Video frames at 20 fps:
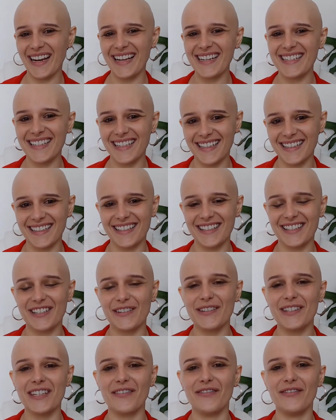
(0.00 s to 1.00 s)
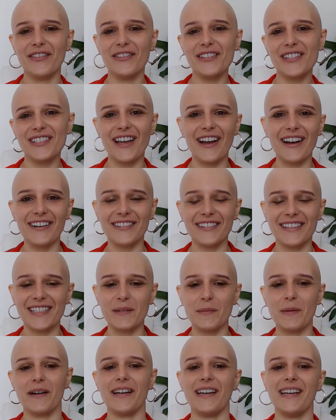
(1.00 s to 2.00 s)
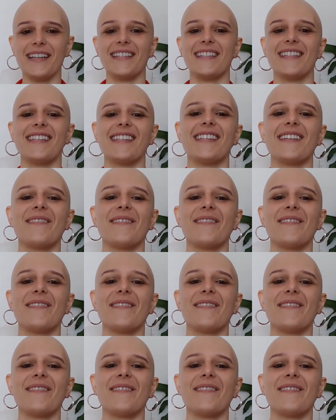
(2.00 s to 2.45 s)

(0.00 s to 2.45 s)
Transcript: that I did. So it's a full circle experience.